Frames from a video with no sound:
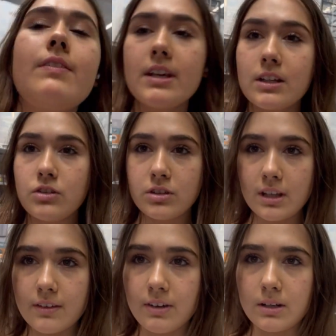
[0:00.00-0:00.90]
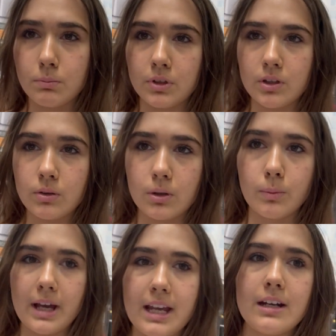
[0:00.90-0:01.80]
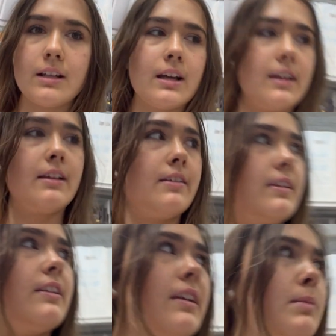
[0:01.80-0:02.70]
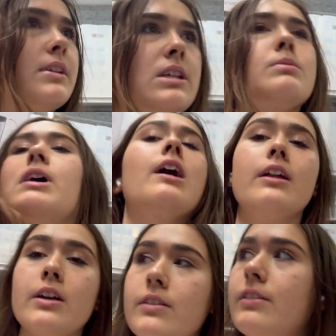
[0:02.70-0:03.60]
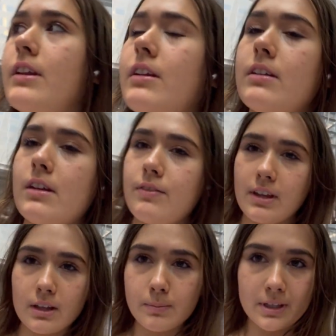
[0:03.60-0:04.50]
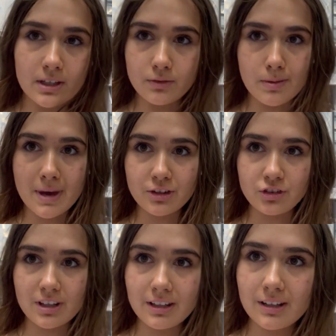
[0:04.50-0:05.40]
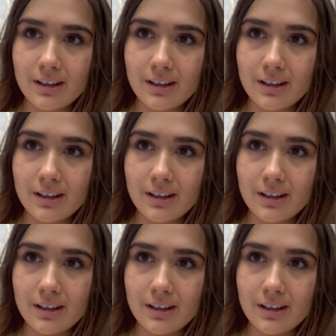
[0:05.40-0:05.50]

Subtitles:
I can just like find blue or white, cause that's like my team colors and I feel like it'd be cute if we matched it.